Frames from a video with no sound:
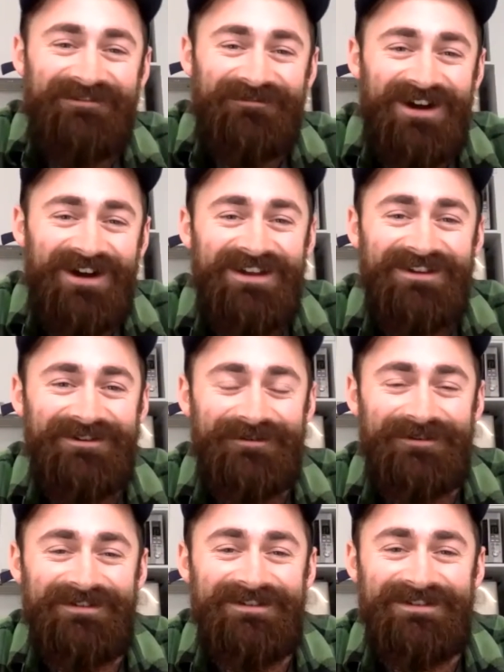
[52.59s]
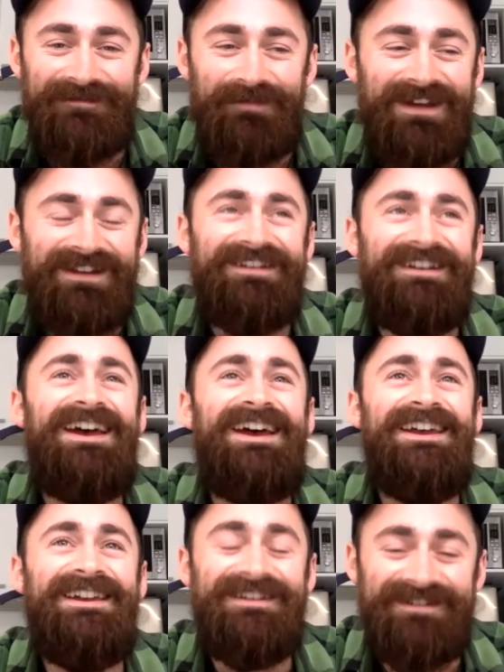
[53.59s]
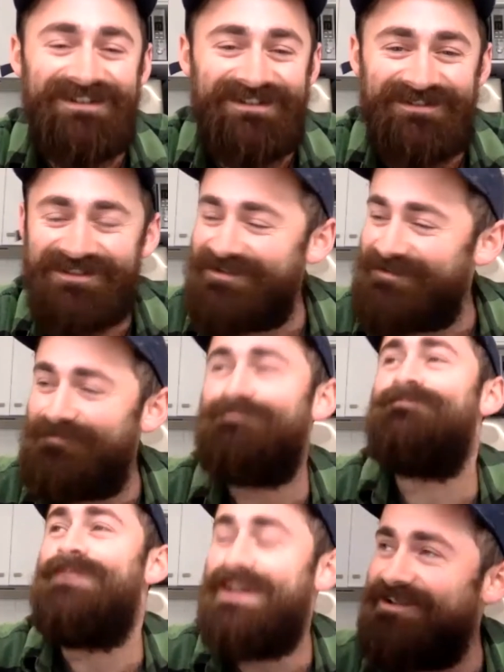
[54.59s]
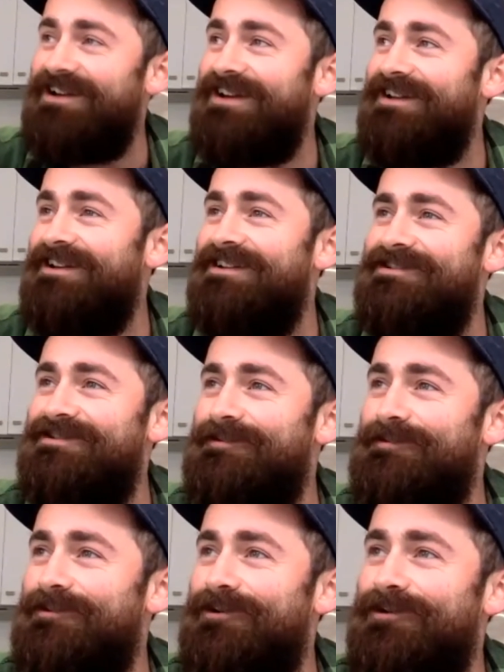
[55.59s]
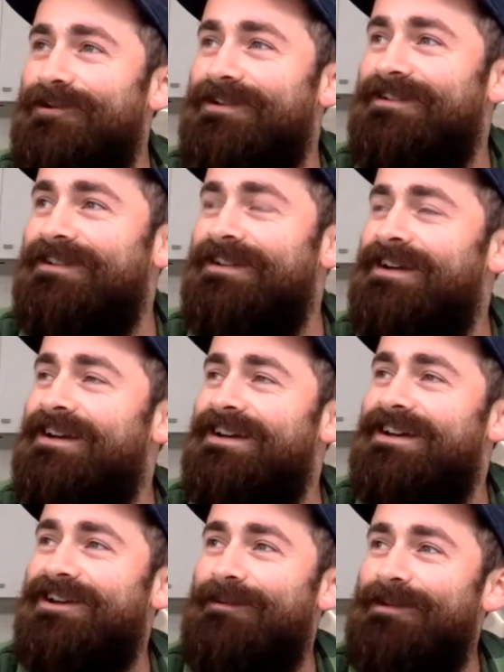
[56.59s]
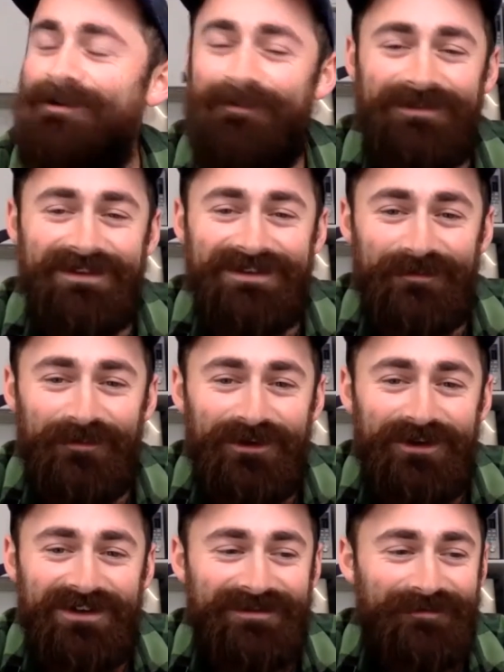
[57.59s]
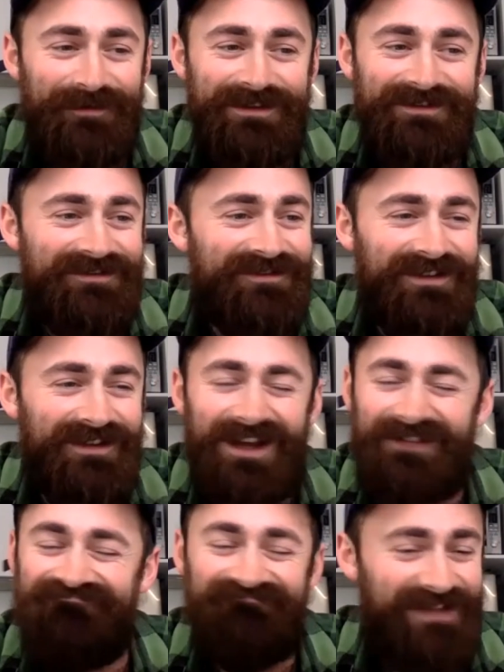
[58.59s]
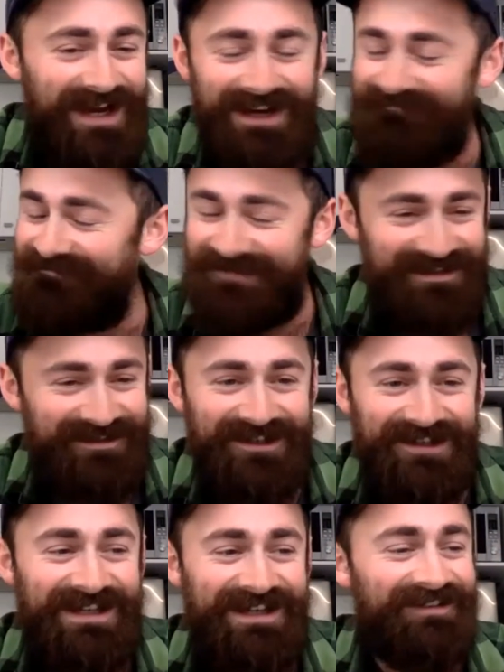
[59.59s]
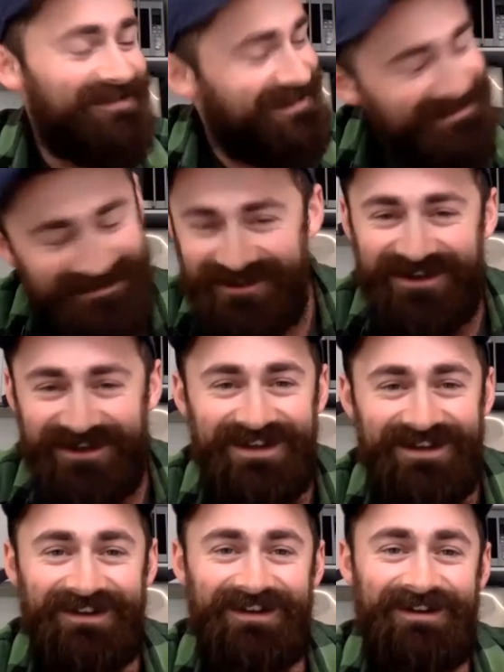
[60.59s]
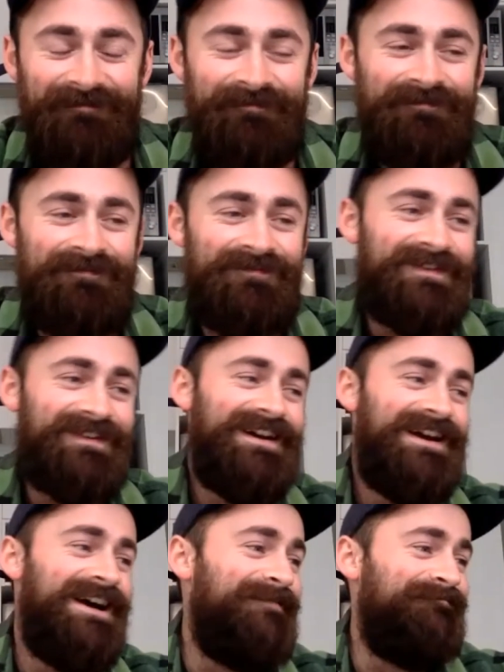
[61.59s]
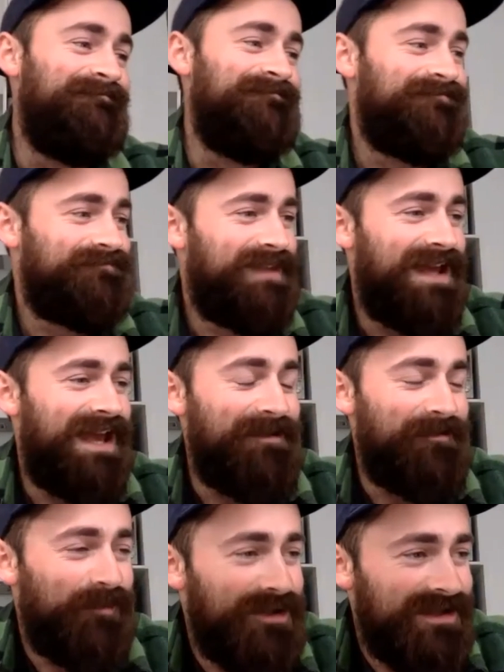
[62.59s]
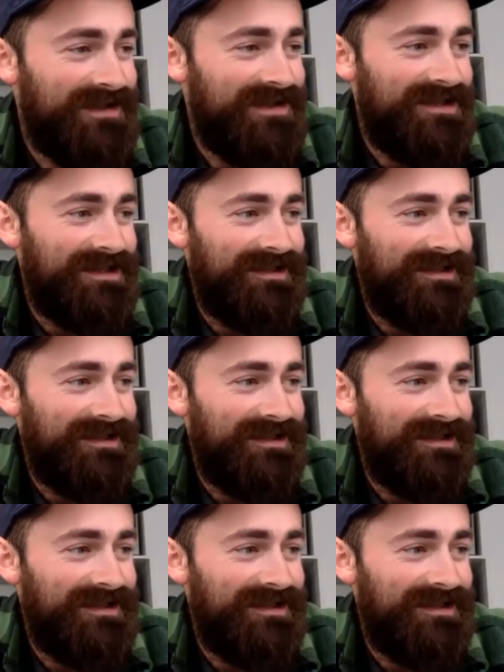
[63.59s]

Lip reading: right? You can spend ages just banging your head against the wall and coming up with these words which you're like, nah, that's not it. That's not it. And we